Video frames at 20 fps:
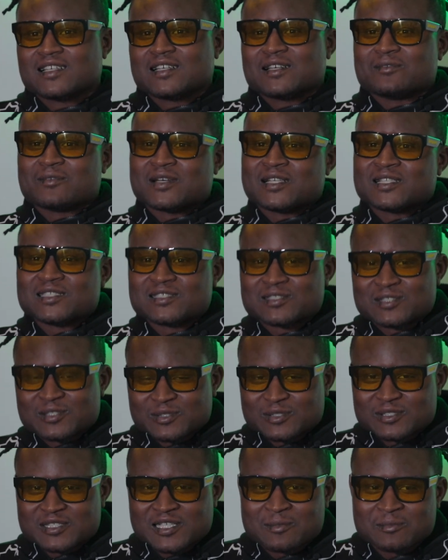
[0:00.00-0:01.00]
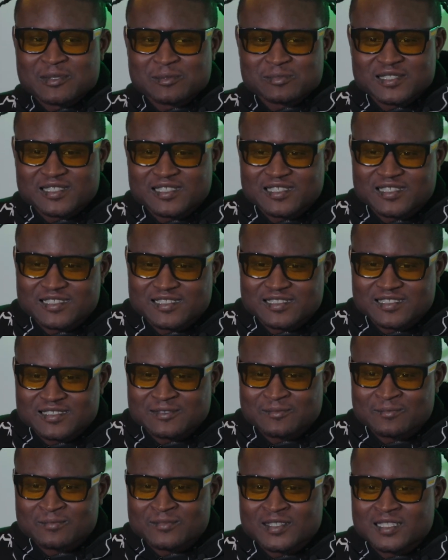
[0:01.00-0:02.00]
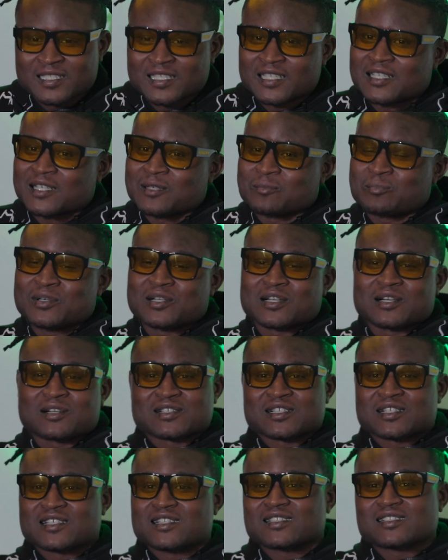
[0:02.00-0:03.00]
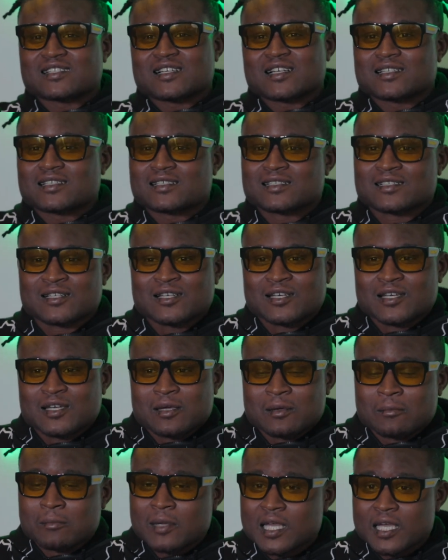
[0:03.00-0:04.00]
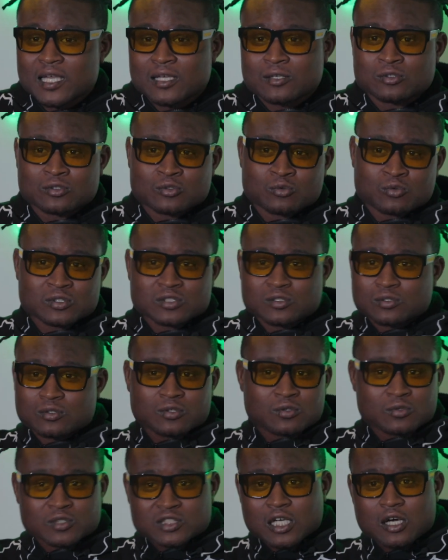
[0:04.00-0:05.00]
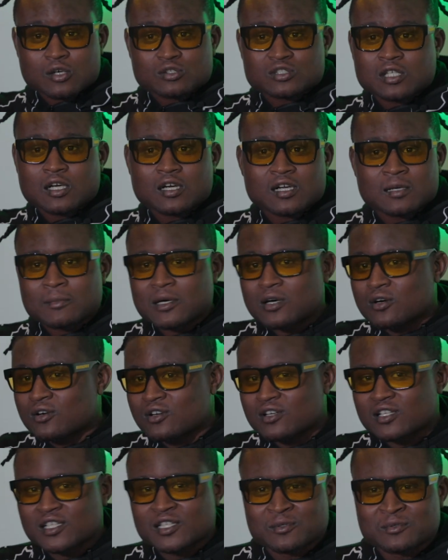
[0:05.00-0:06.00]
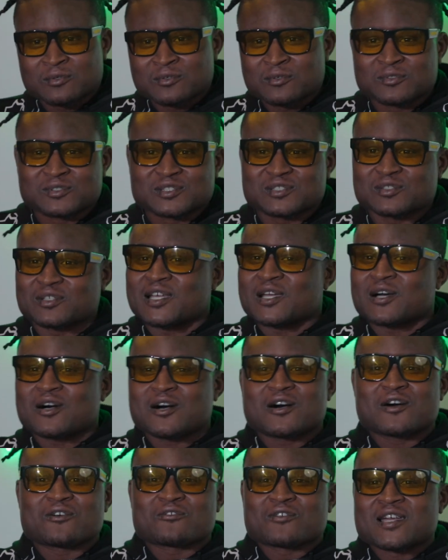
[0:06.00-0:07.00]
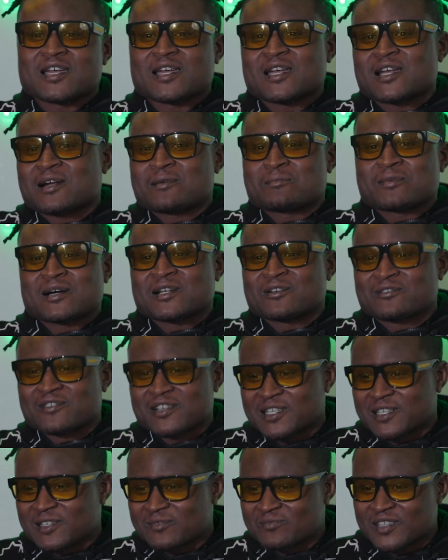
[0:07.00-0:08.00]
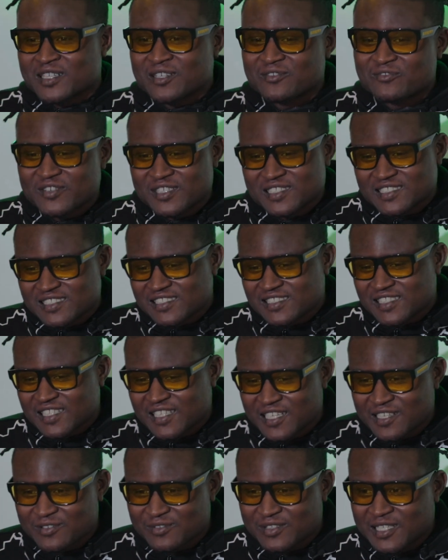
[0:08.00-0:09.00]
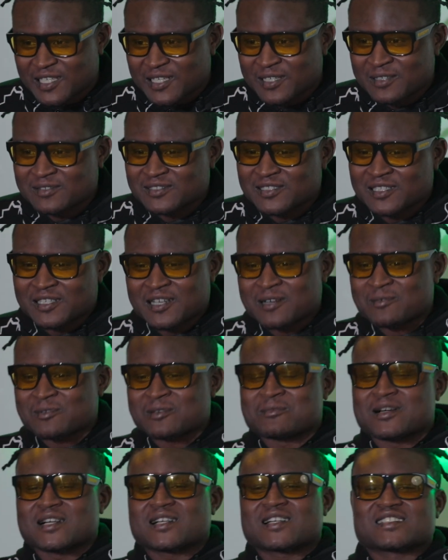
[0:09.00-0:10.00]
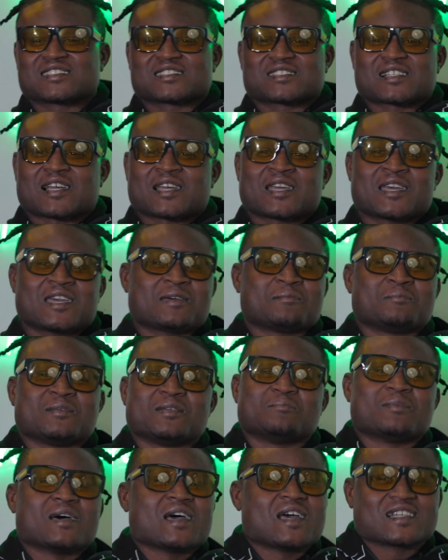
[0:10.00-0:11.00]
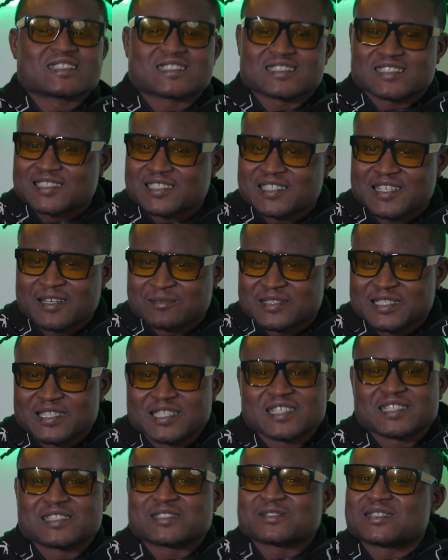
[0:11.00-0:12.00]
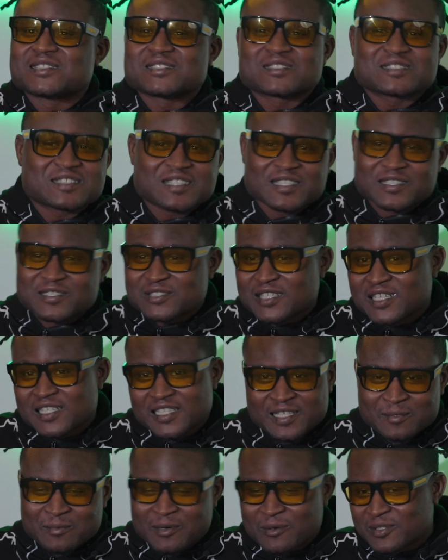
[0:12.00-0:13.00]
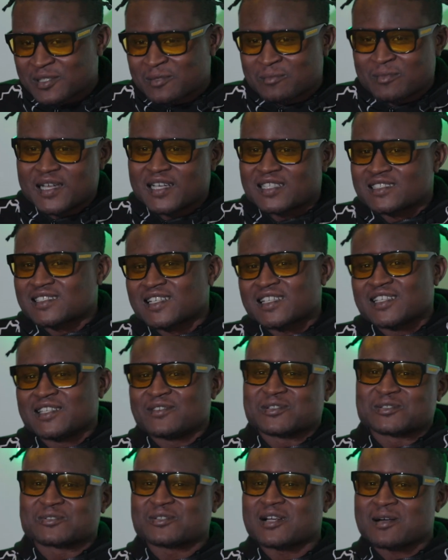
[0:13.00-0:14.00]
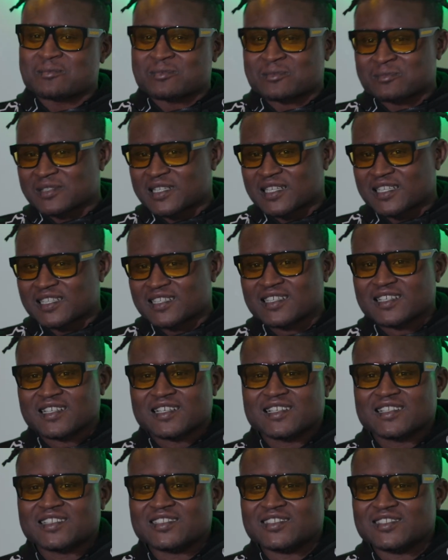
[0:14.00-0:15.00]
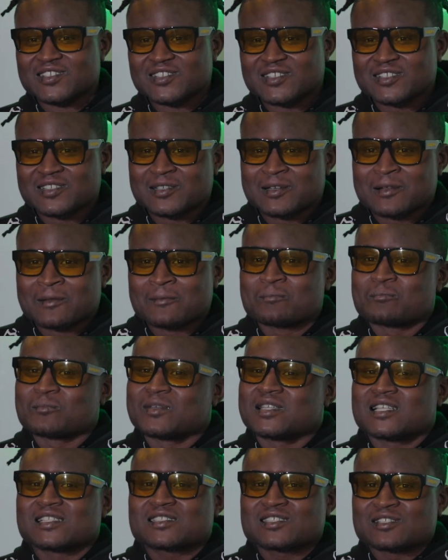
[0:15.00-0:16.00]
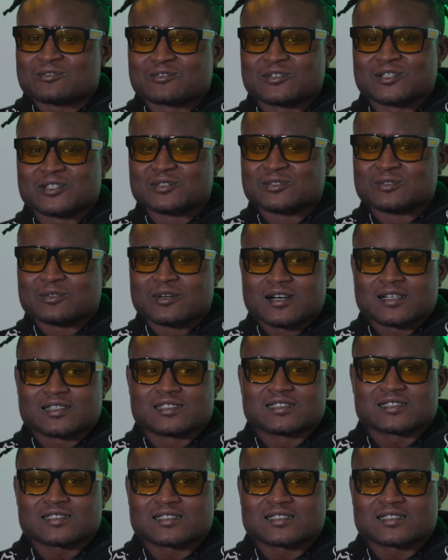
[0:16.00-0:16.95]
Man, these dudes come up to us, and they put out a gun like, man, whoa, what y'all was talking about earlier, woo. So they all ran, everybody ran. And the funniest thing ever, like a couple of my cousins like hand me bags and shit. I'm the youngest one, still trying to keep up with the bags. I ain't even drop them, like, you know. But that's some real New Orleans